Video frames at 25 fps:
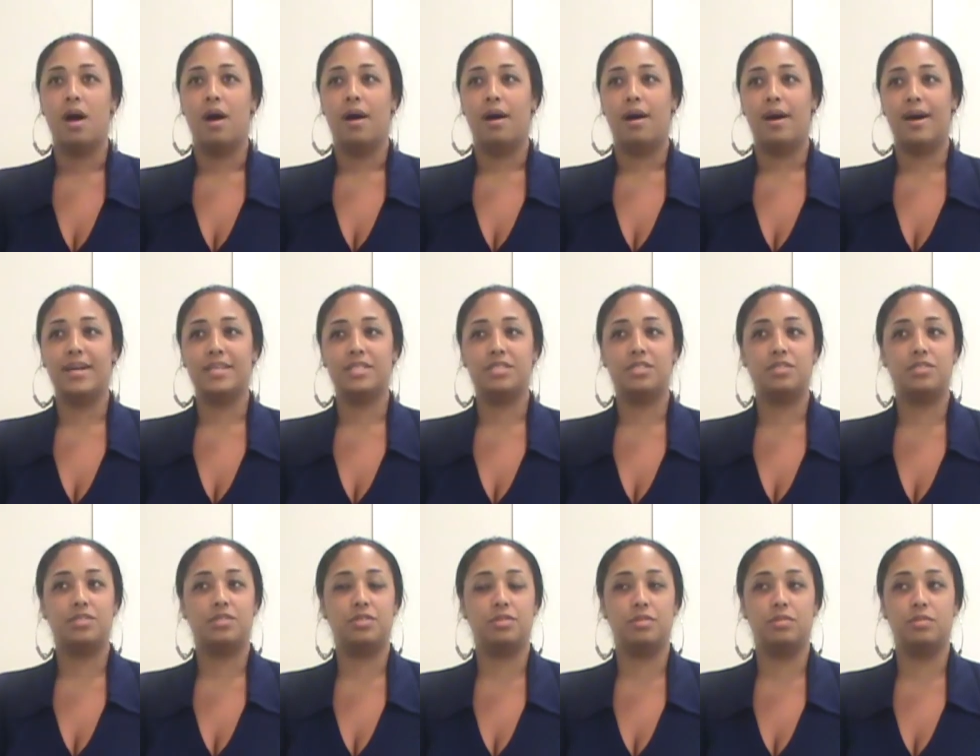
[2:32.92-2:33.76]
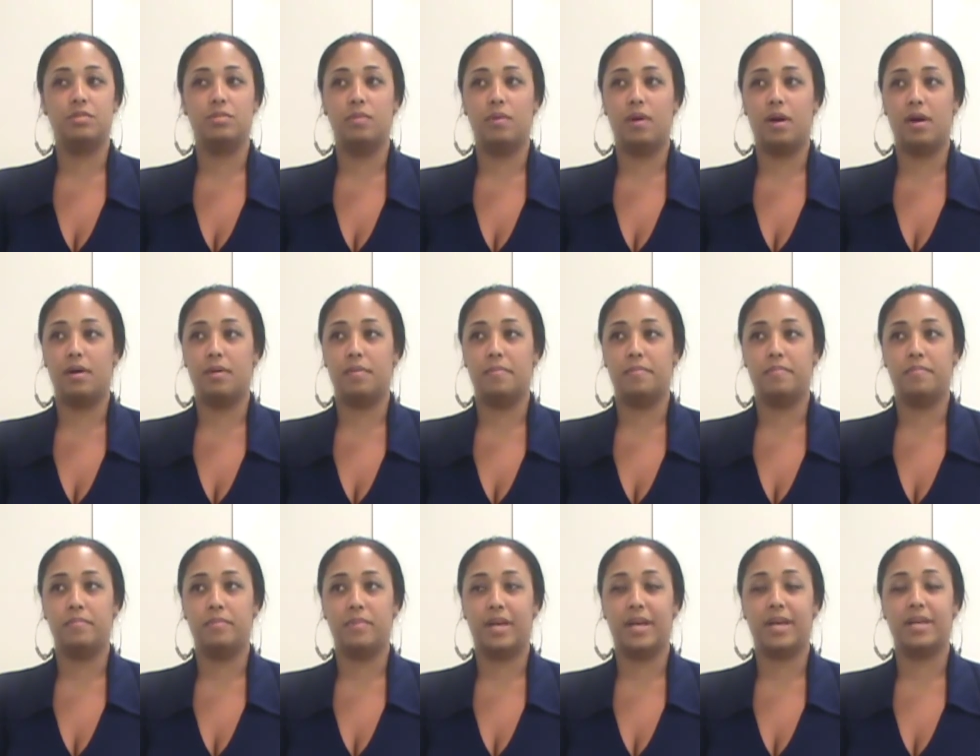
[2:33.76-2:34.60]
I just do,
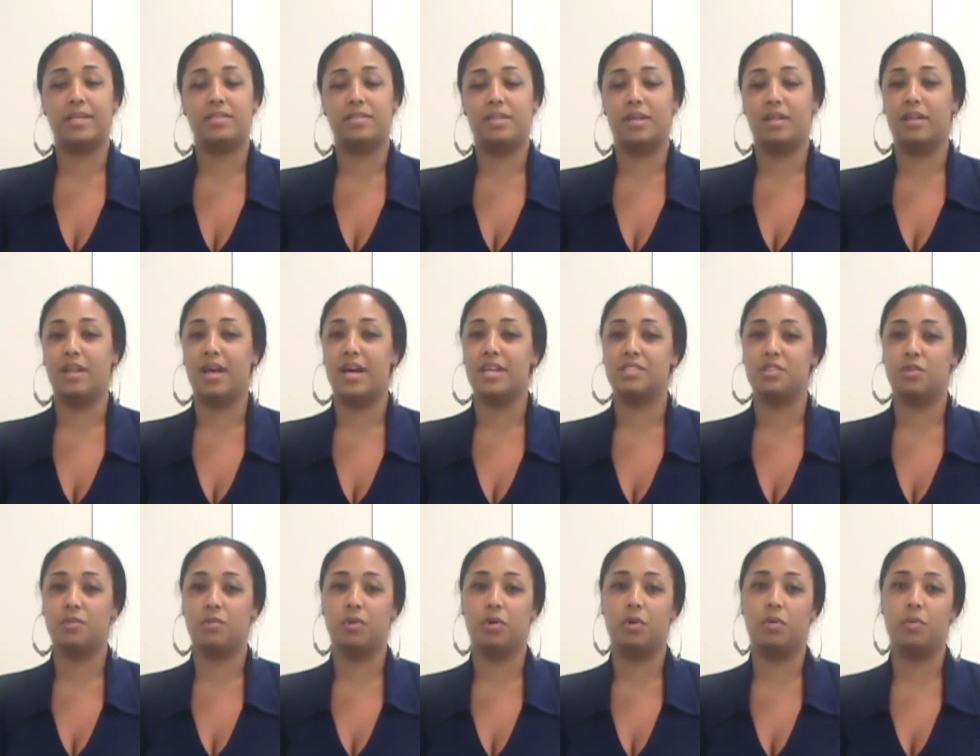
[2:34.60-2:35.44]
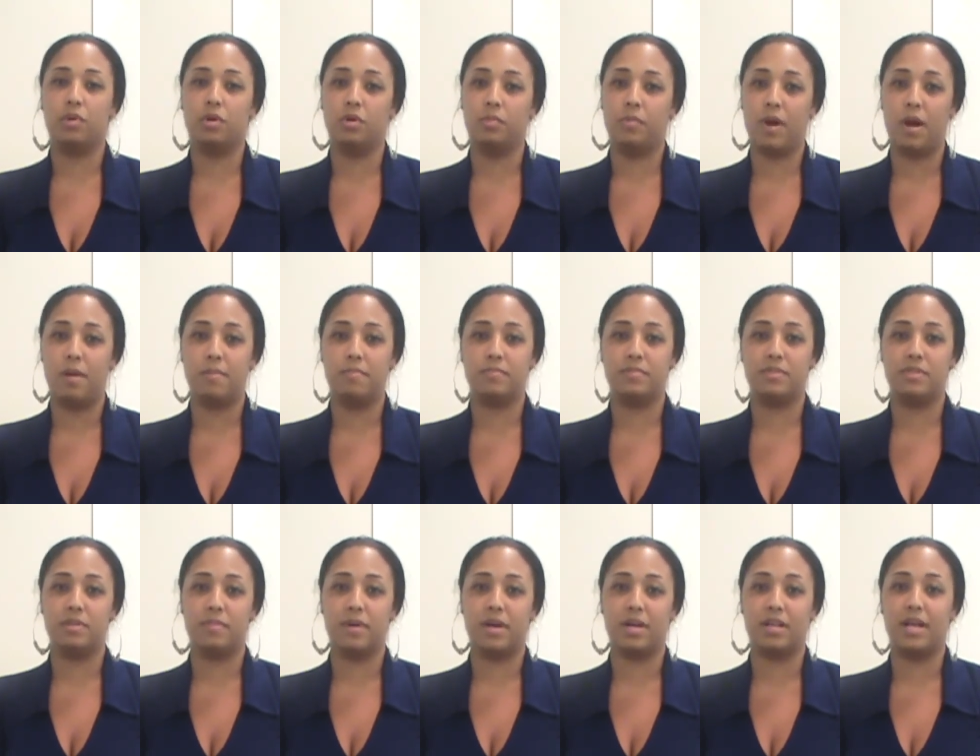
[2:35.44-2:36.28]
like I said, lots of real world
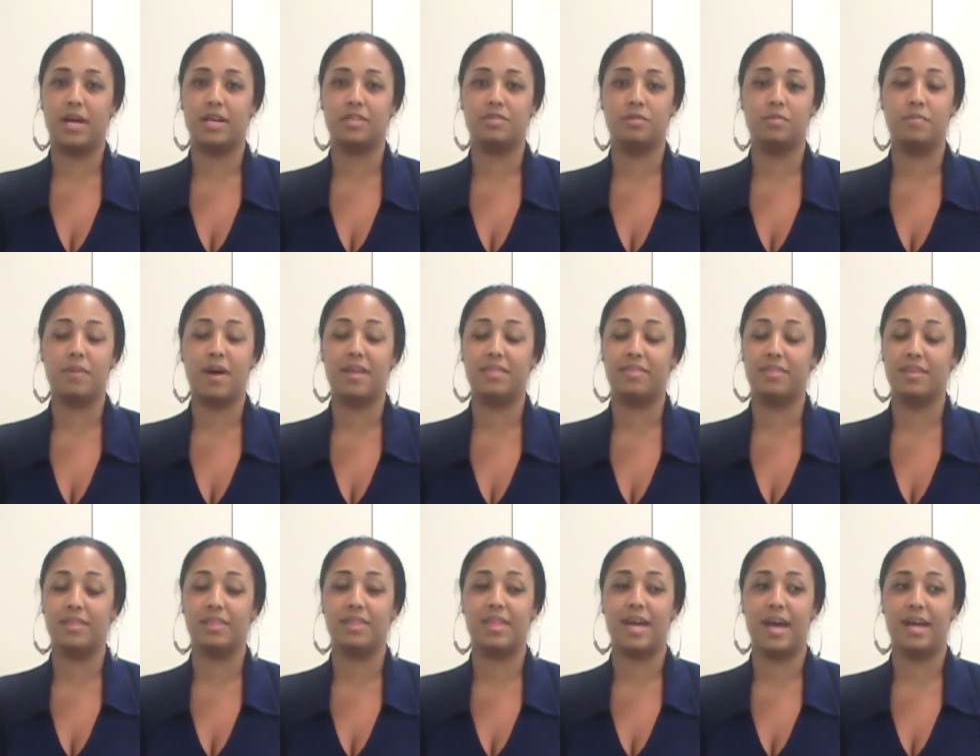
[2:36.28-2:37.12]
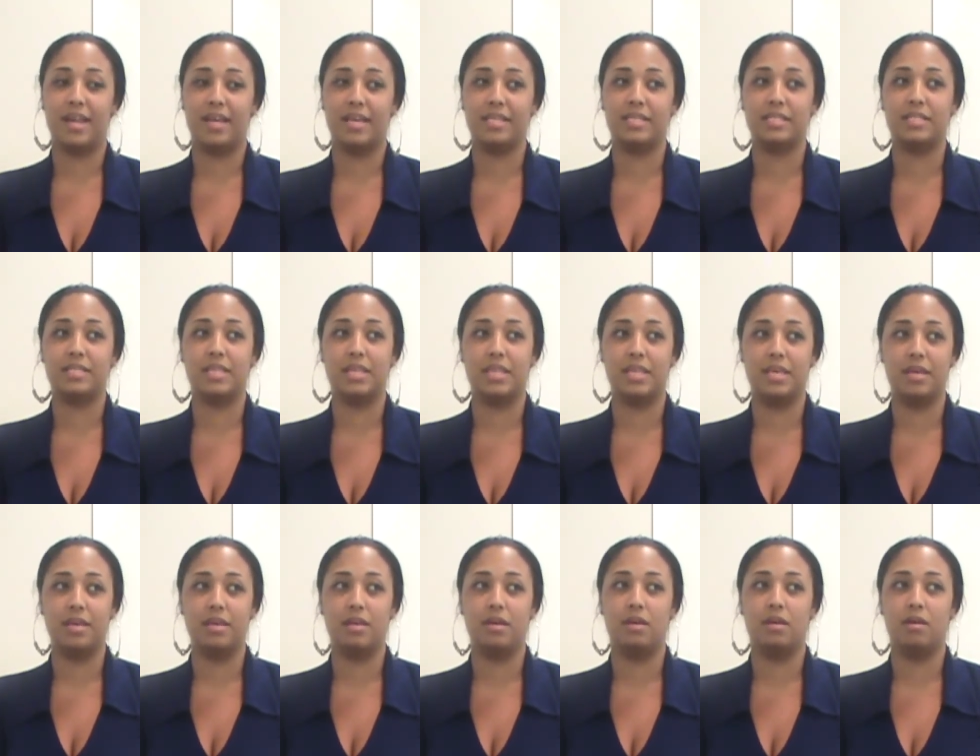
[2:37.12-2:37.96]
problems in my classroom. I think that is
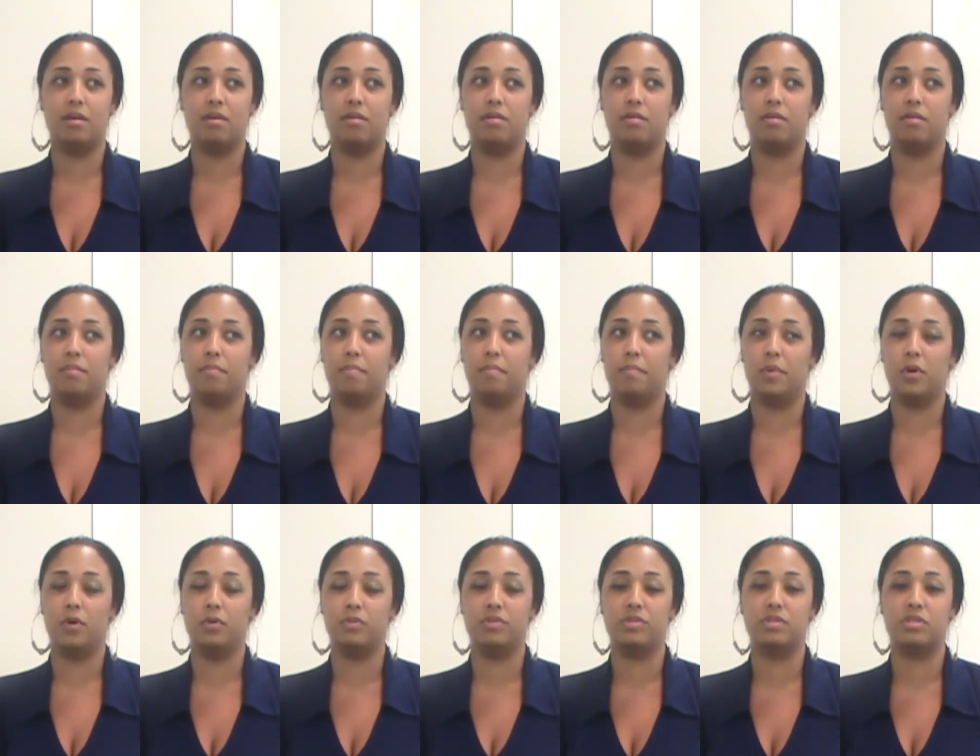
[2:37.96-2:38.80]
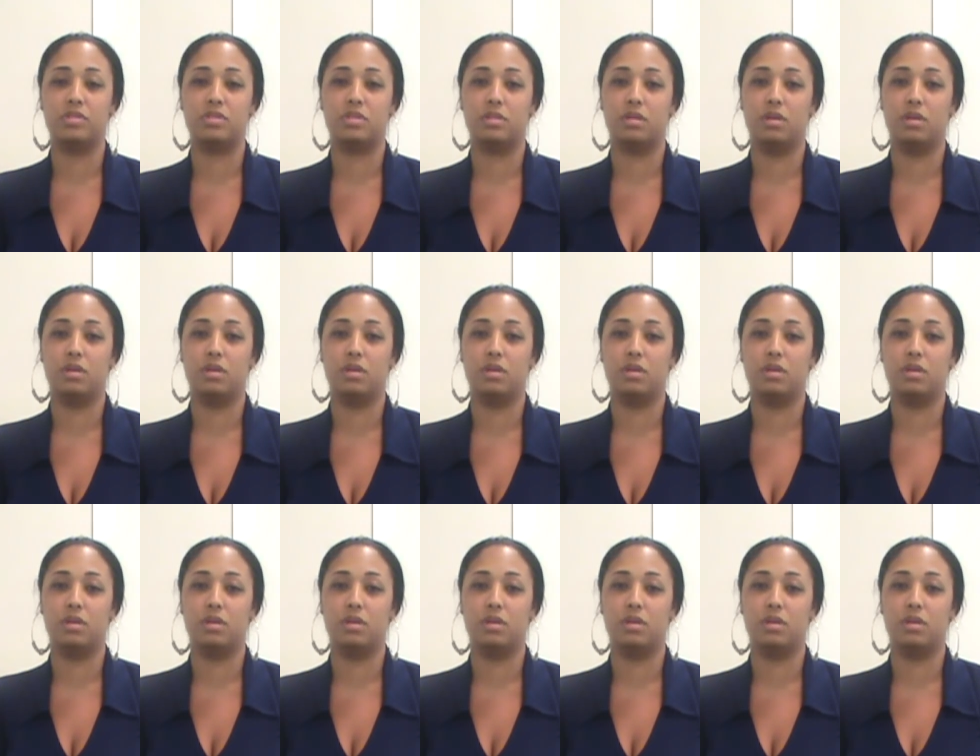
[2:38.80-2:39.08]
the most